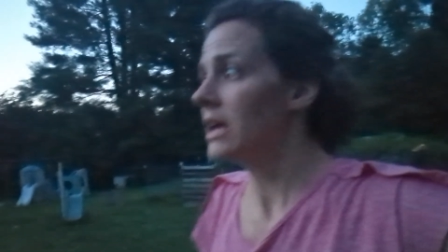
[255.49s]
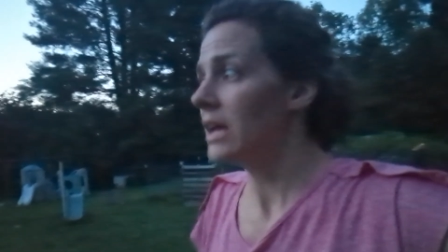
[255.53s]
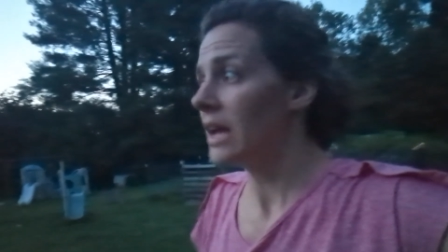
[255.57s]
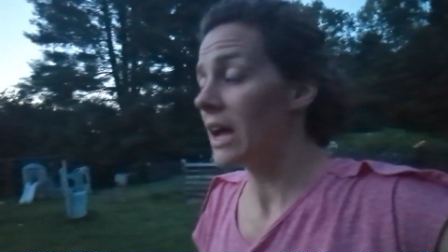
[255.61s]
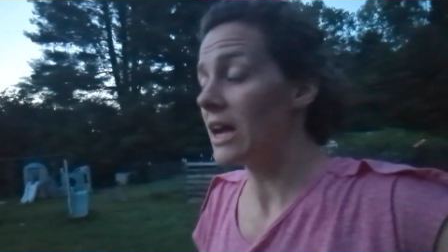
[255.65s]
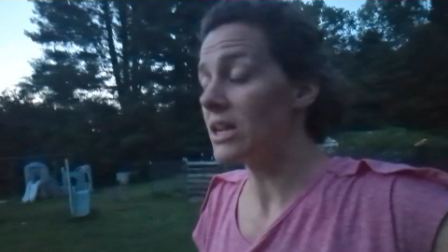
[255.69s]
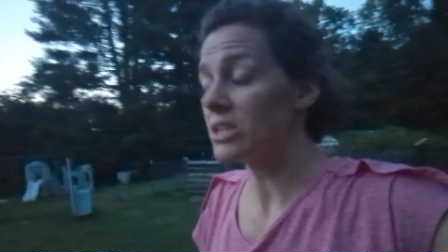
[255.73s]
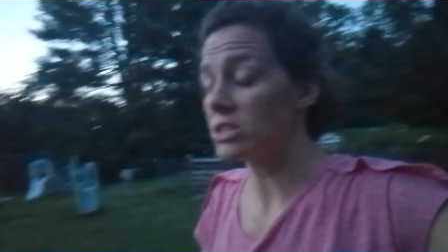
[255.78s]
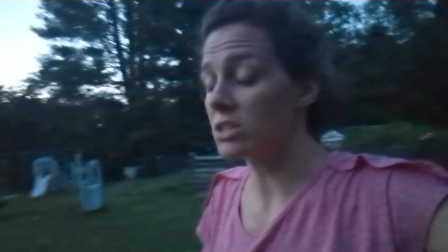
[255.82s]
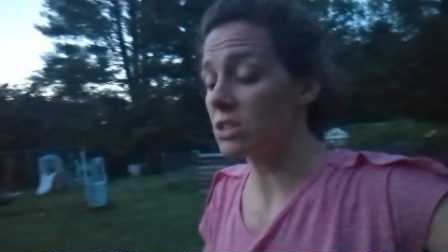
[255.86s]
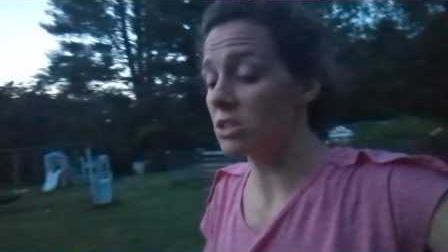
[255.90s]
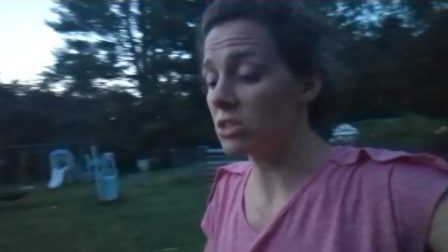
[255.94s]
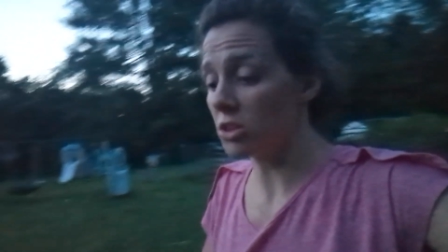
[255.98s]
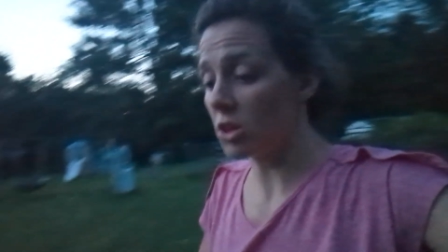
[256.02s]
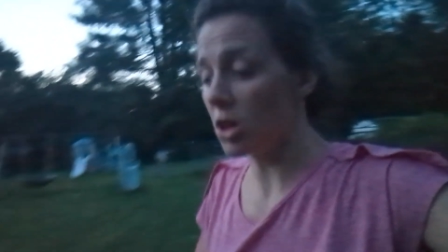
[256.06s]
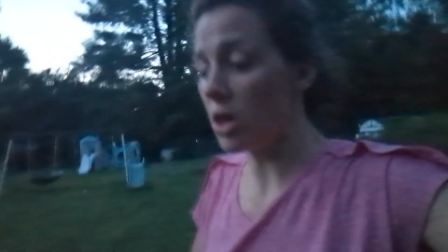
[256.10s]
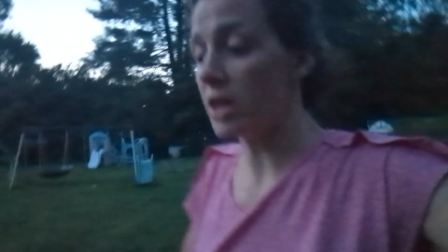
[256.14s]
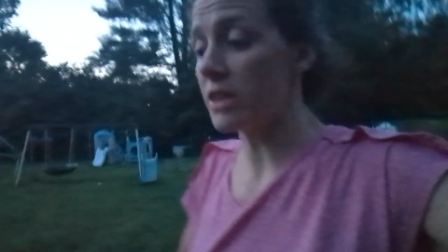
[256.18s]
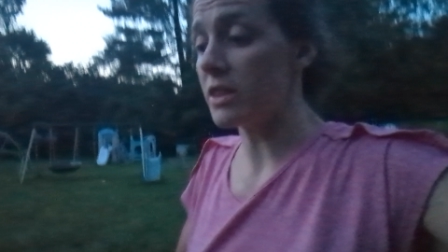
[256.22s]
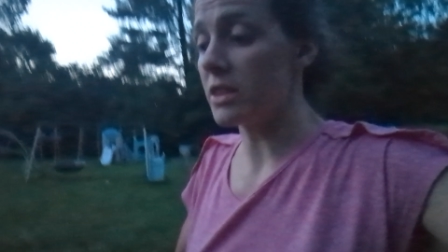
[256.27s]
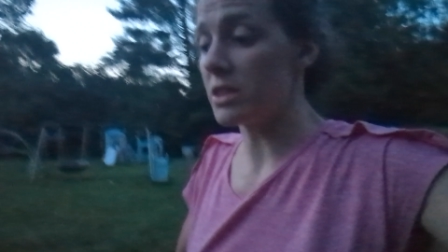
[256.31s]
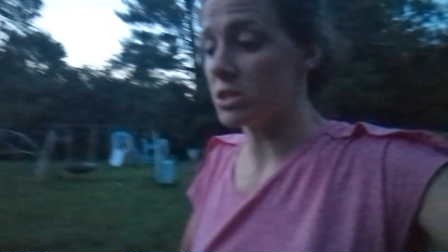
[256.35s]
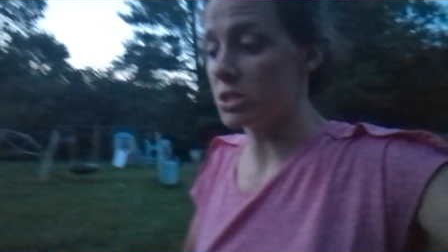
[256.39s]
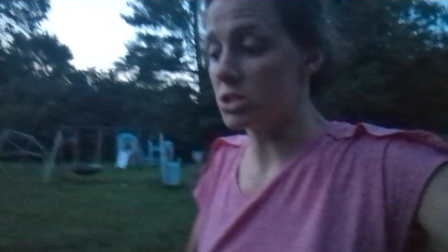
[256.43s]
I actually
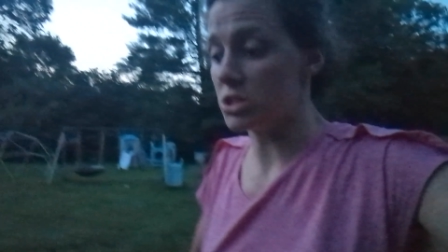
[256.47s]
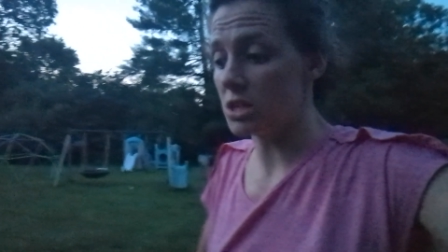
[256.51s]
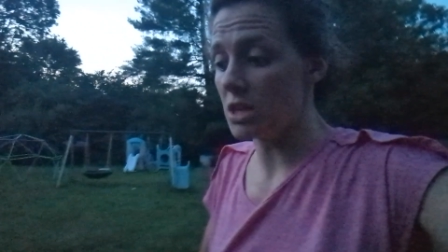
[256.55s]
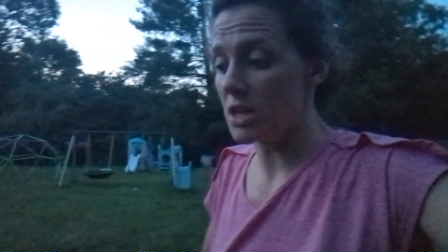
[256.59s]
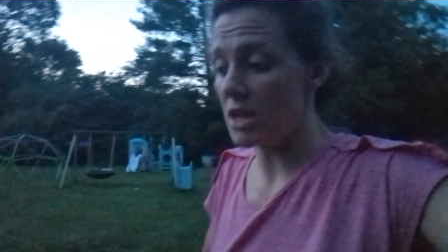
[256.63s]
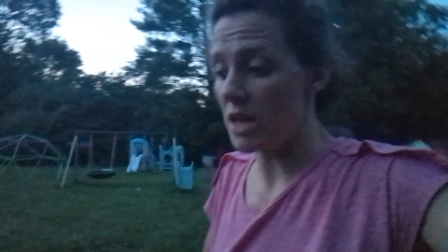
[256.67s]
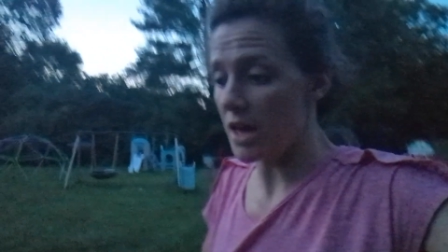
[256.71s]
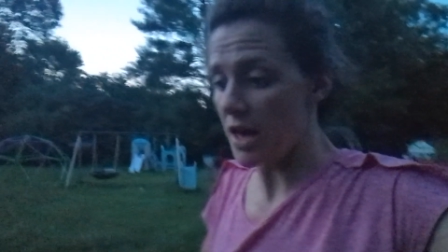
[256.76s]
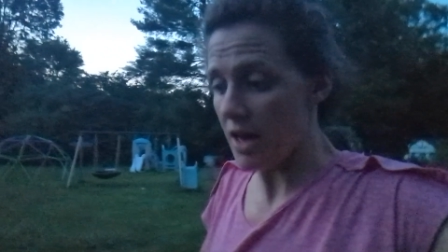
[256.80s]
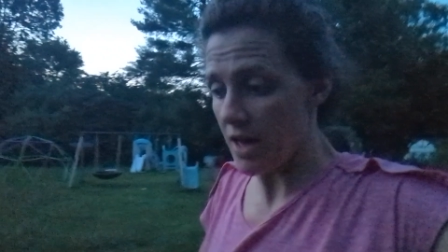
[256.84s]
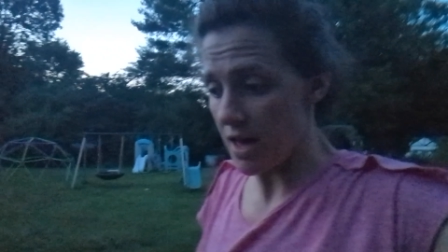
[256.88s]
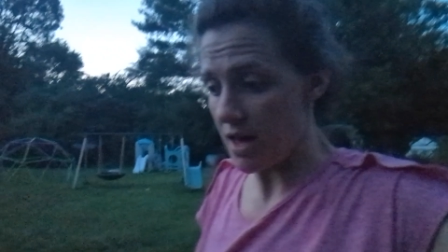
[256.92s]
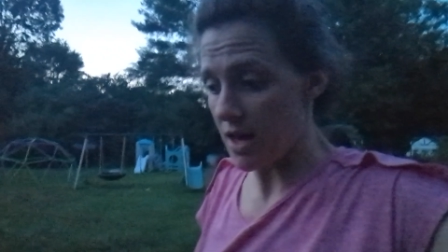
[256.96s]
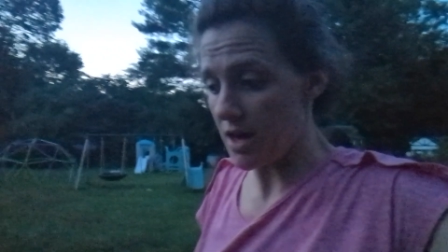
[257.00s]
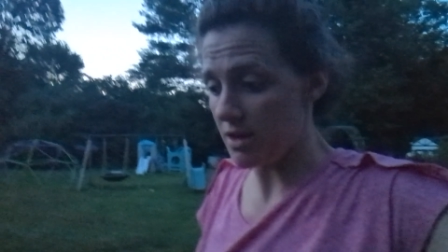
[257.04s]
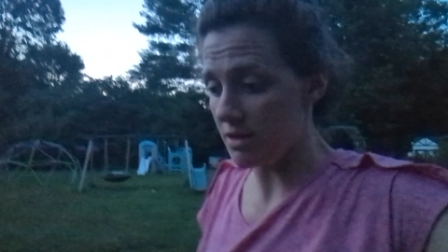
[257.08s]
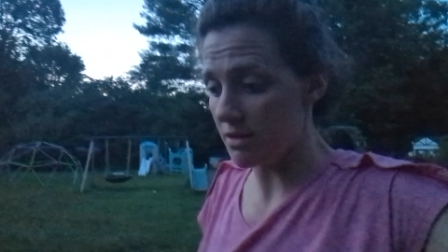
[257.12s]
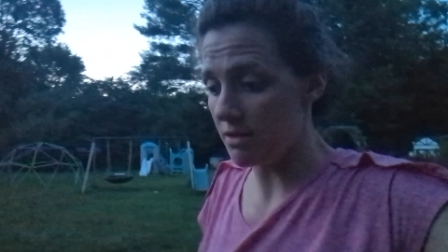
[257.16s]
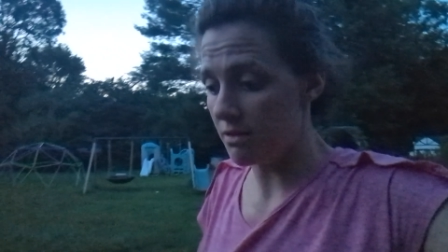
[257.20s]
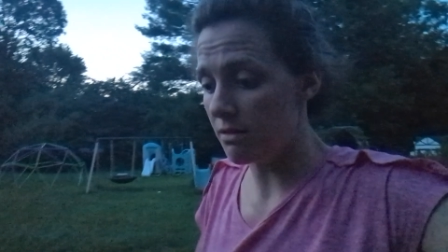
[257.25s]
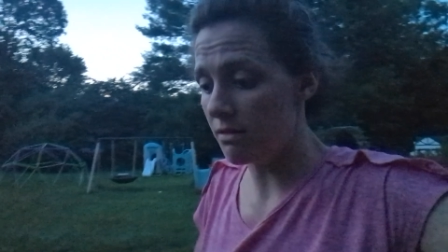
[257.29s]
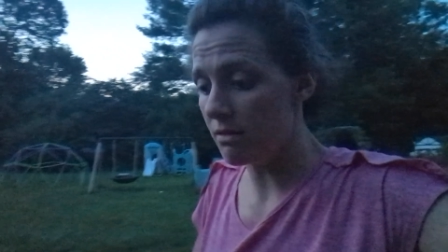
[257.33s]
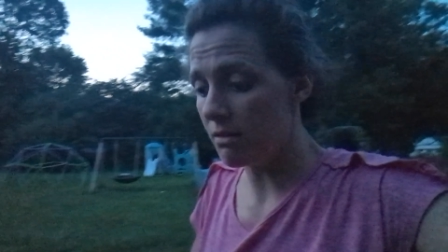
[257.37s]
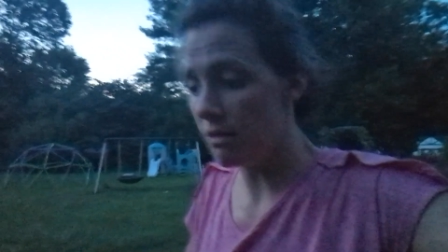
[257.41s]
thought that she had